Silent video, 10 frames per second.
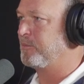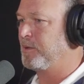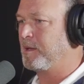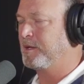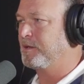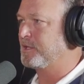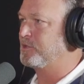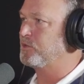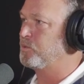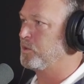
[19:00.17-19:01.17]
maybe because
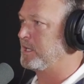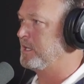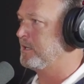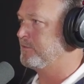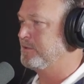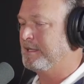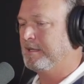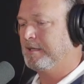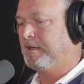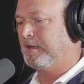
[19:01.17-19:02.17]
they just want to give.
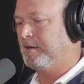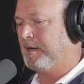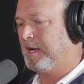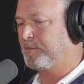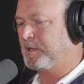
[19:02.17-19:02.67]
I'll